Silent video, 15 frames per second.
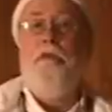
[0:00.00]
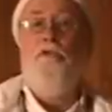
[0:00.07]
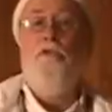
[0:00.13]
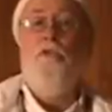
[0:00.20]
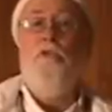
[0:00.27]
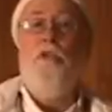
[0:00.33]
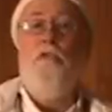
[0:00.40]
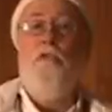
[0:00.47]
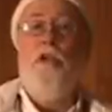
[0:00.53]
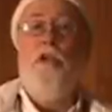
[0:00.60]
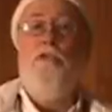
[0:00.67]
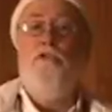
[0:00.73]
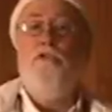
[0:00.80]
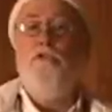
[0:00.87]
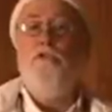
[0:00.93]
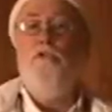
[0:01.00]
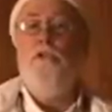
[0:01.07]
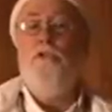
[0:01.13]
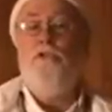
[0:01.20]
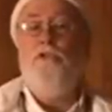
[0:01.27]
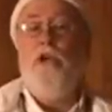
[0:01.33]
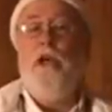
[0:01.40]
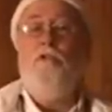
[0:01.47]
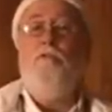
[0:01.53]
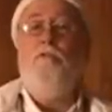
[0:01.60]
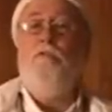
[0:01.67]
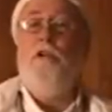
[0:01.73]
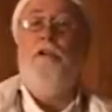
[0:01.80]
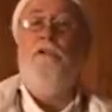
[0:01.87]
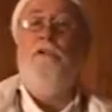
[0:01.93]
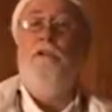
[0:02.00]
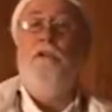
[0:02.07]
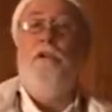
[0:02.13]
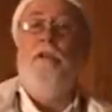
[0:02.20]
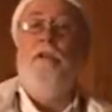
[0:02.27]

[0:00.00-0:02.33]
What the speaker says: and during the Rajasuya sacrifice and